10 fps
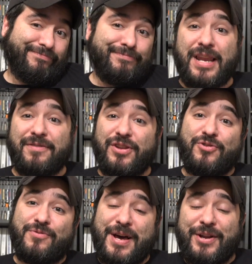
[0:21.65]
Made a
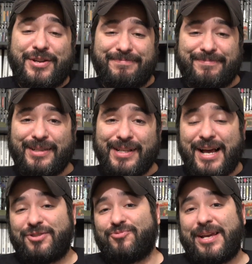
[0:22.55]
video about it
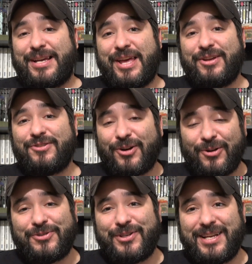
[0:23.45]
last week.
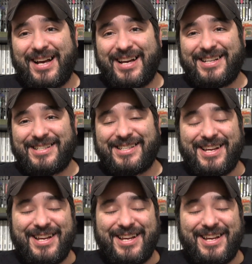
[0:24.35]
Told you guys